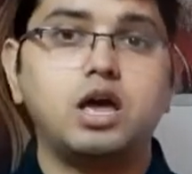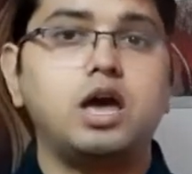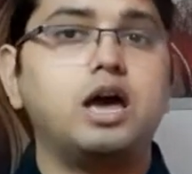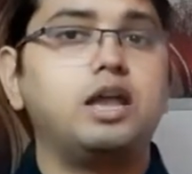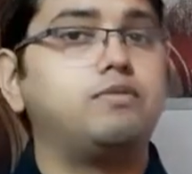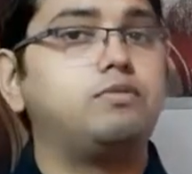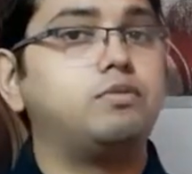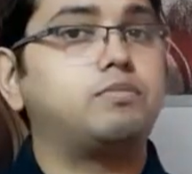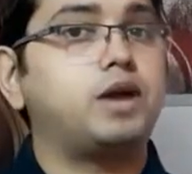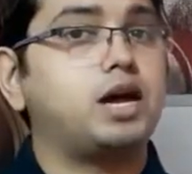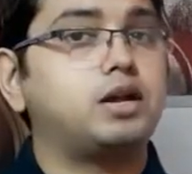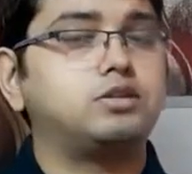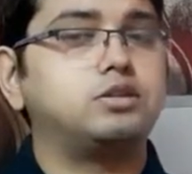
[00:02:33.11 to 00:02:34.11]
and if you
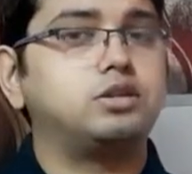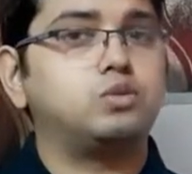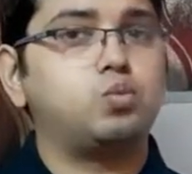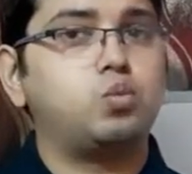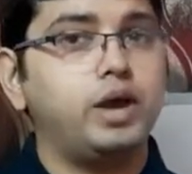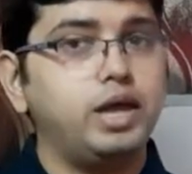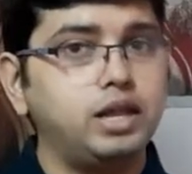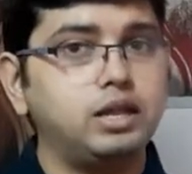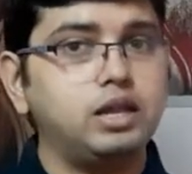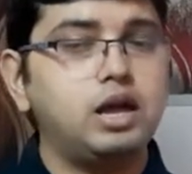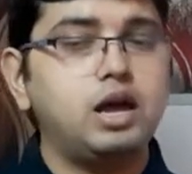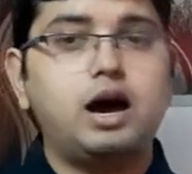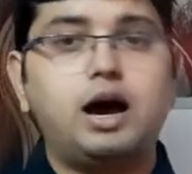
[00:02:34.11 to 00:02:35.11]
practice it well,
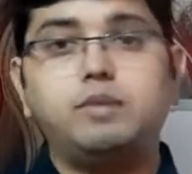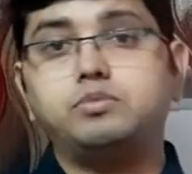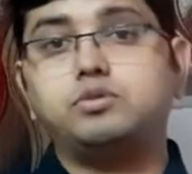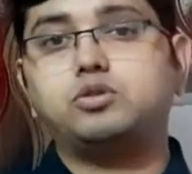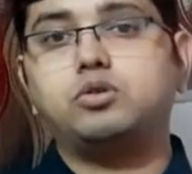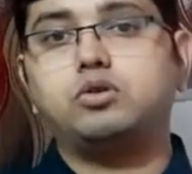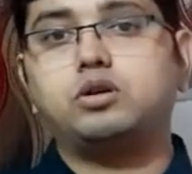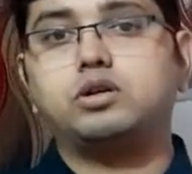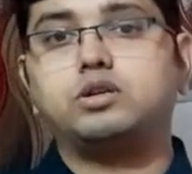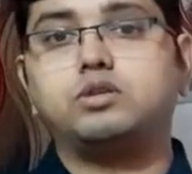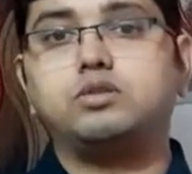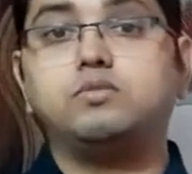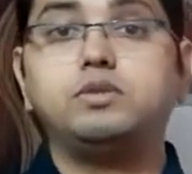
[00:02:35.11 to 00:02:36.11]
I'm sure
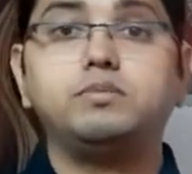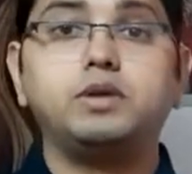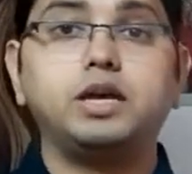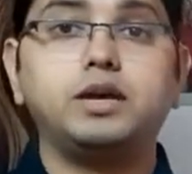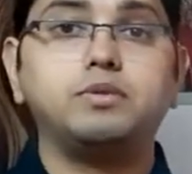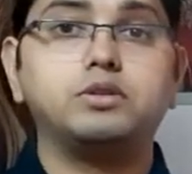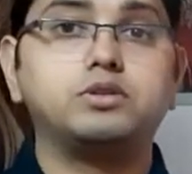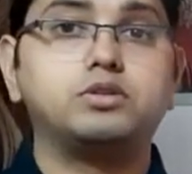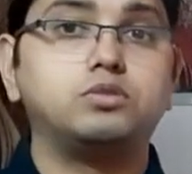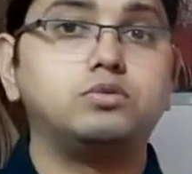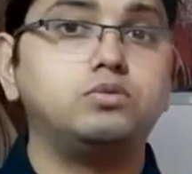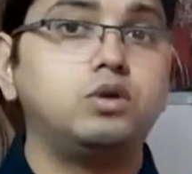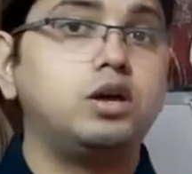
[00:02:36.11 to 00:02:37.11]
you will be able
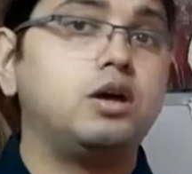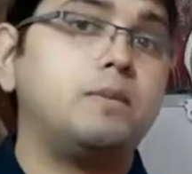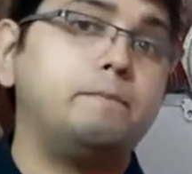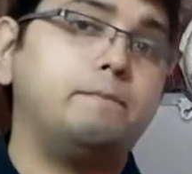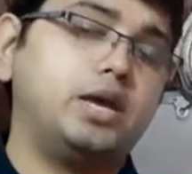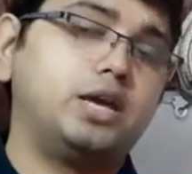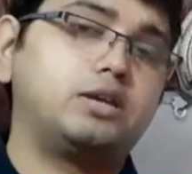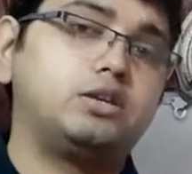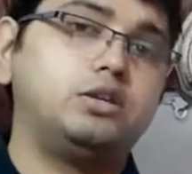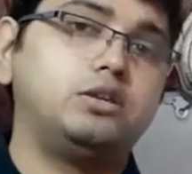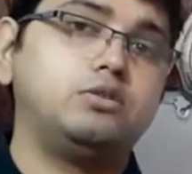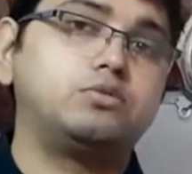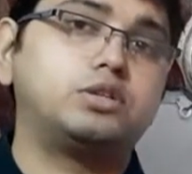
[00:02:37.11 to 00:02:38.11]
to make
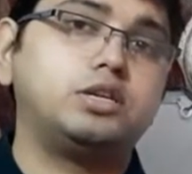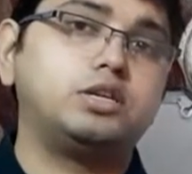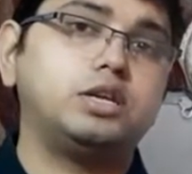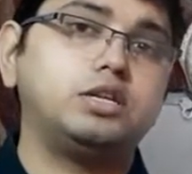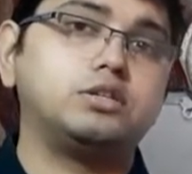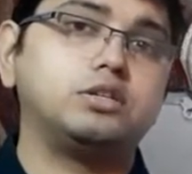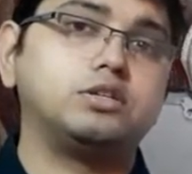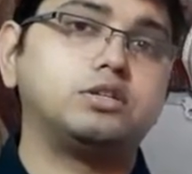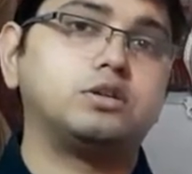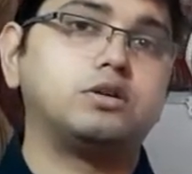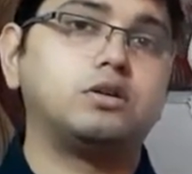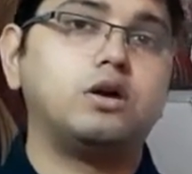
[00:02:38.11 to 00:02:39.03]
new sentences.